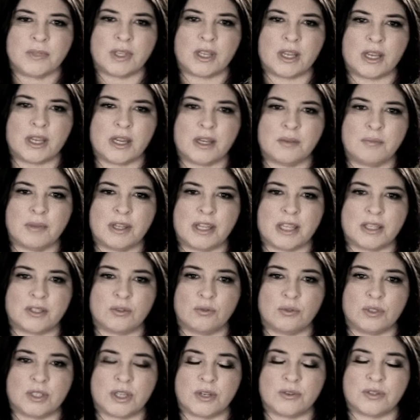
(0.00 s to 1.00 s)
And that's
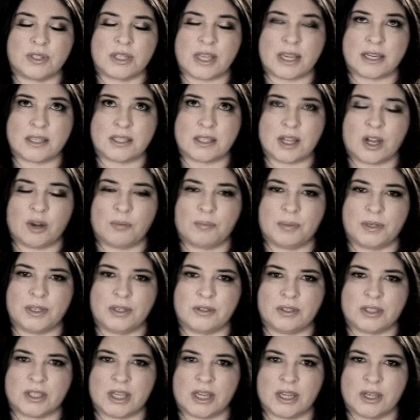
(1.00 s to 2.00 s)
also sextile
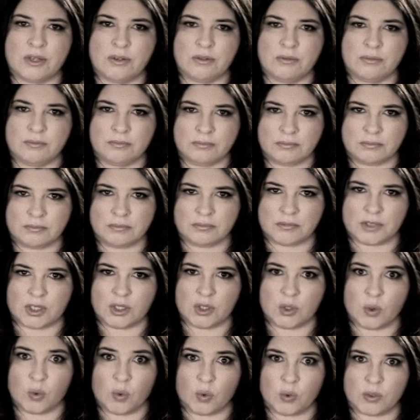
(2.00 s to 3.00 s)
Pluto, the
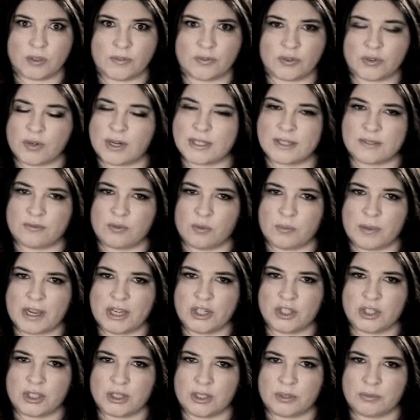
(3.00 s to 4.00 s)
Lord of
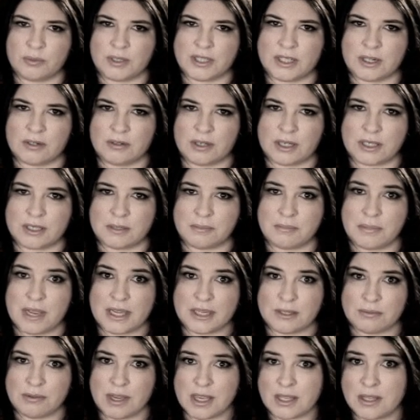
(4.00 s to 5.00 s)
Transformation, who we don't like to
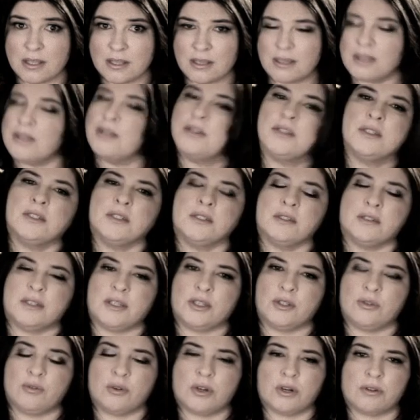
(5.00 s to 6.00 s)
mess with,
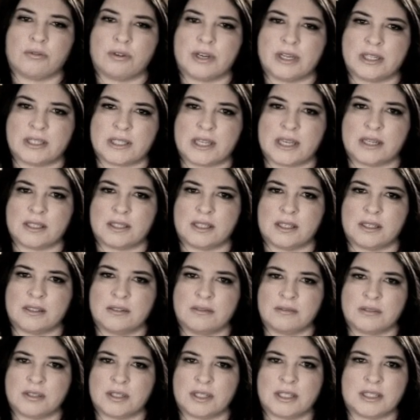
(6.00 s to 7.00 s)
in your career sector.
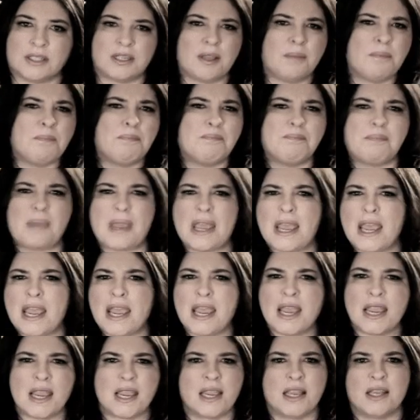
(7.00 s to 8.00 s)
So there's some
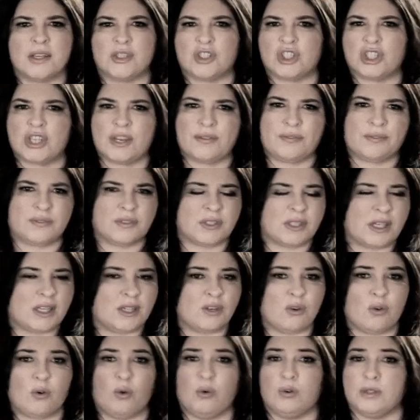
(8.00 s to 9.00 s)
big shift
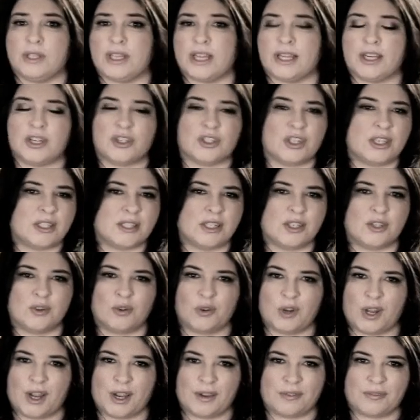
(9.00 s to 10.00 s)
in all the energies in your
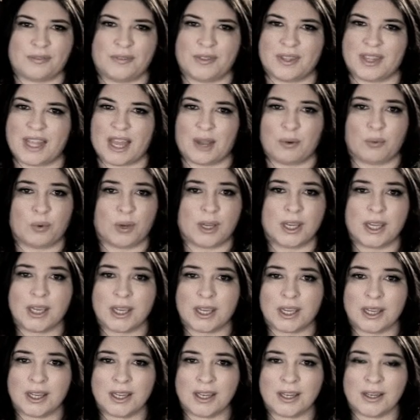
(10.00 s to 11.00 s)
life that
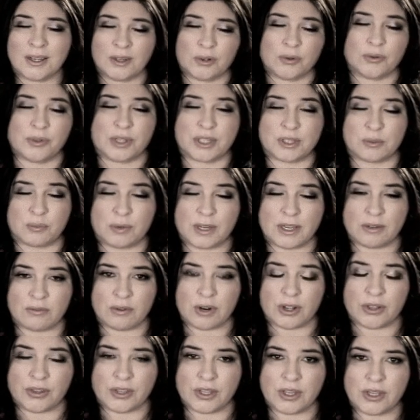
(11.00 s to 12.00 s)
week, or this week
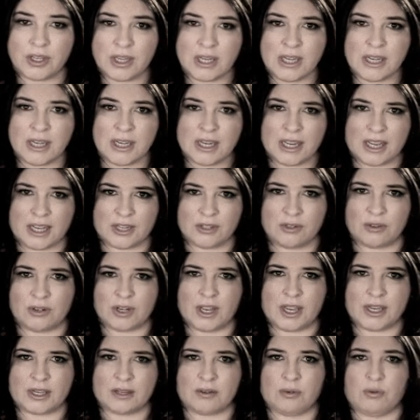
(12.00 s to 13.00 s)
rather, and you're
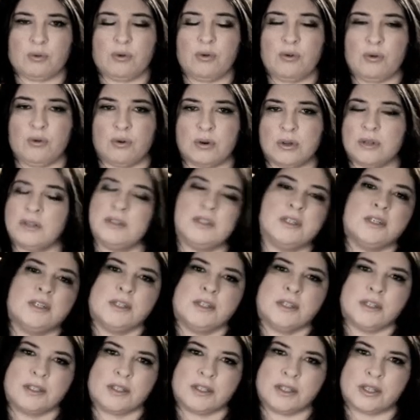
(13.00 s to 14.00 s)
like, whew,
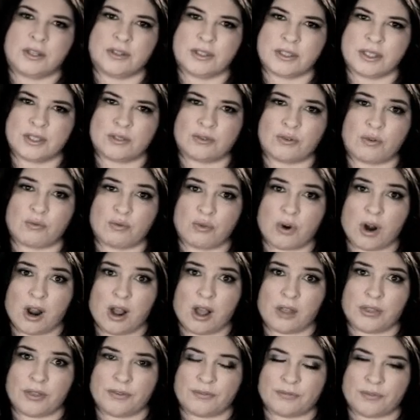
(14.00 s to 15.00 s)
you know, this is
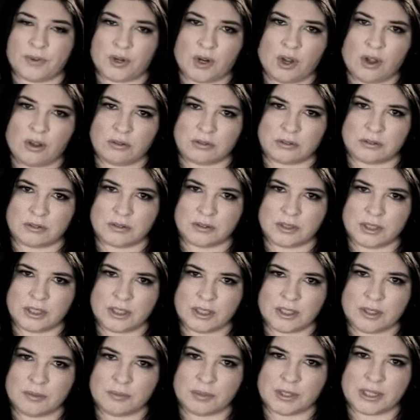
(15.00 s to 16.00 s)
rather full on.
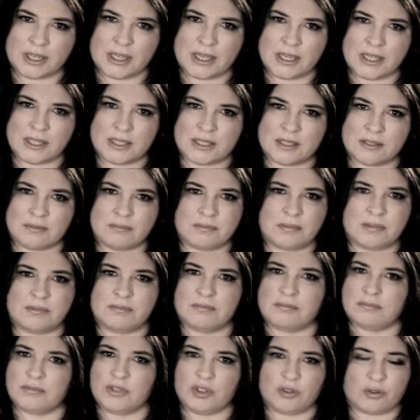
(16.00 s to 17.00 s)
But it is,
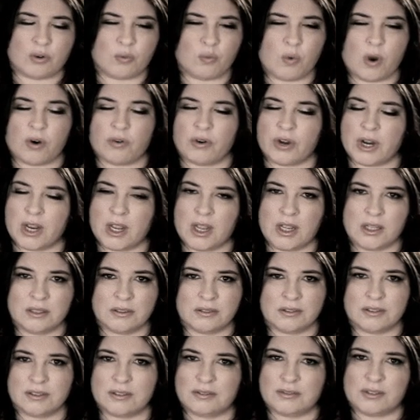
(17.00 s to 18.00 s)
you're a warrior,
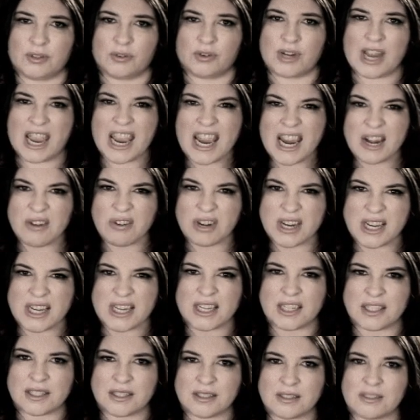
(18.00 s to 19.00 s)
you're an
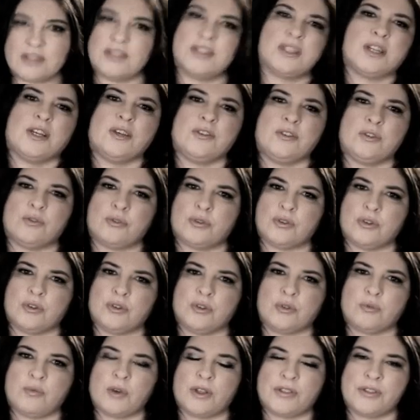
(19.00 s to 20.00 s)
Aries, you know,
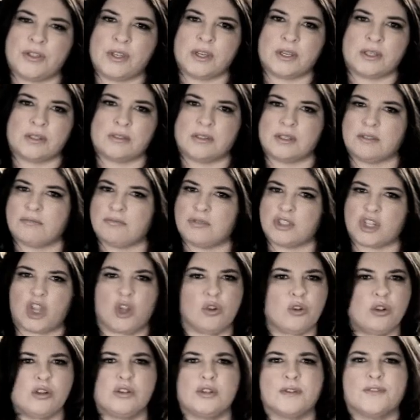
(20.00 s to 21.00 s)
you're the one that
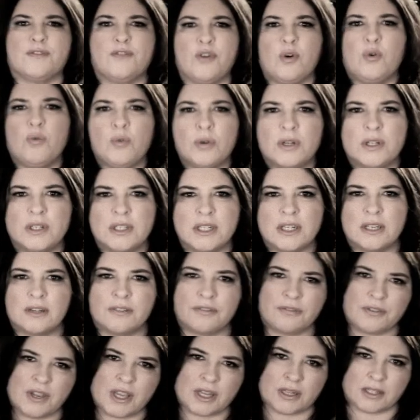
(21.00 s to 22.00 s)
toddles forward in a
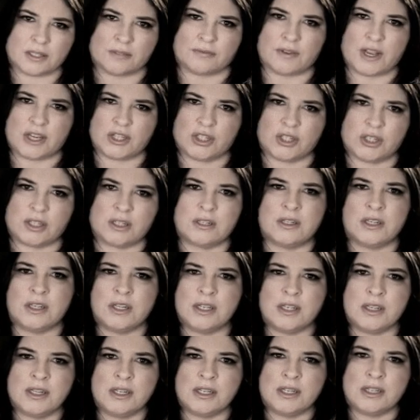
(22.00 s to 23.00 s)
fearless fashion.
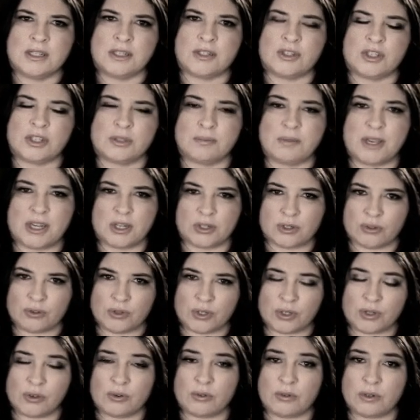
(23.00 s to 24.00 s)
So just make sure
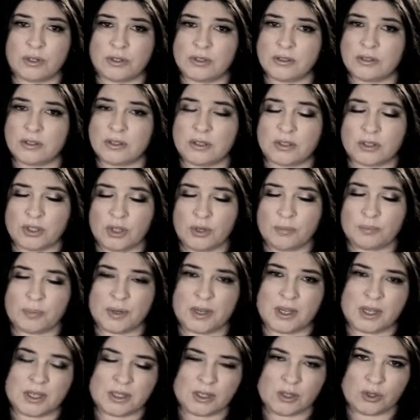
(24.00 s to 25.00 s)
that you're
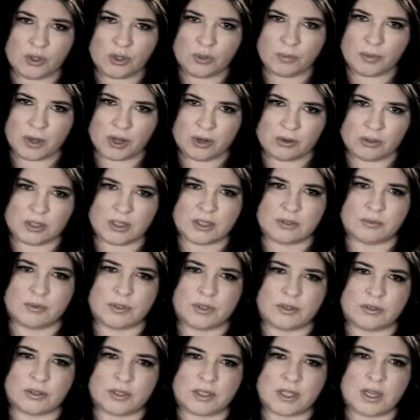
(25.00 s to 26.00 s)
super and uber honest with
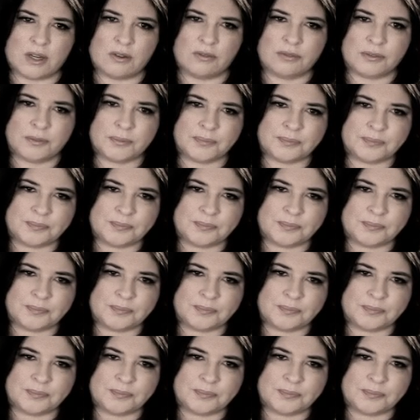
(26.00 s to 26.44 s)
yourself.